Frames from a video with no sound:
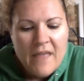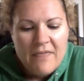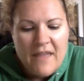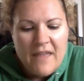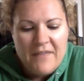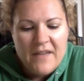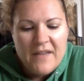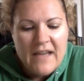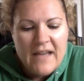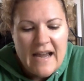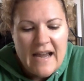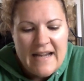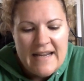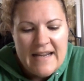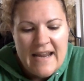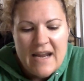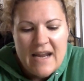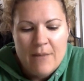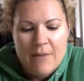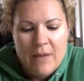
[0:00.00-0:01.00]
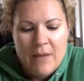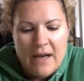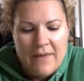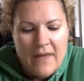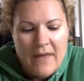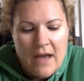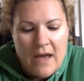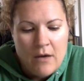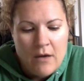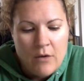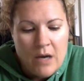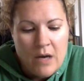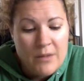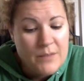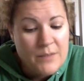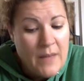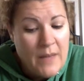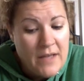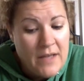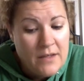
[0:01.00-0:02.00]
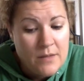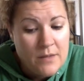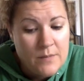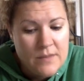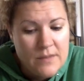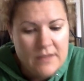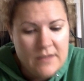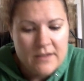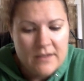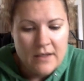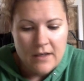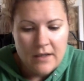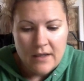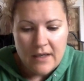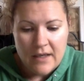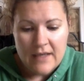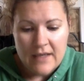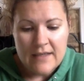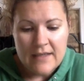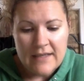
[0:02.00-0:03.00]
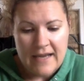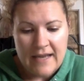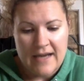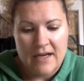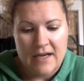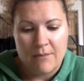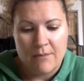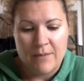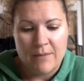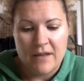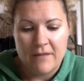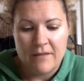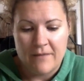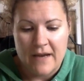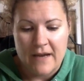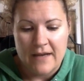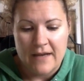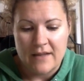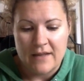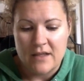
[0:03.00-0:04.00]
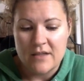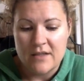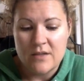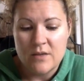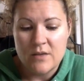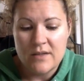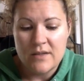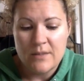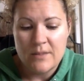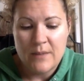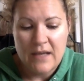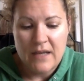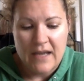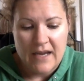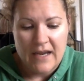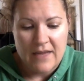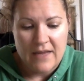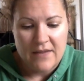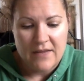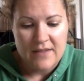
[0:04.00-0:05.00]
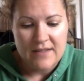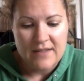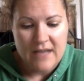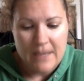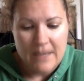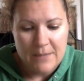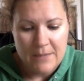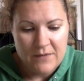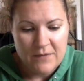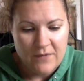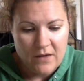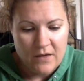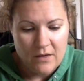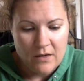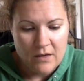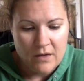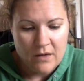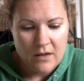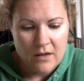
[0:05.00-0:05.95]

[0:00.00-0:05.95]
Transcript: That the guiding hand behind the outcry was Putnam's is indicated by the fact that as soon as it began, this Topsfield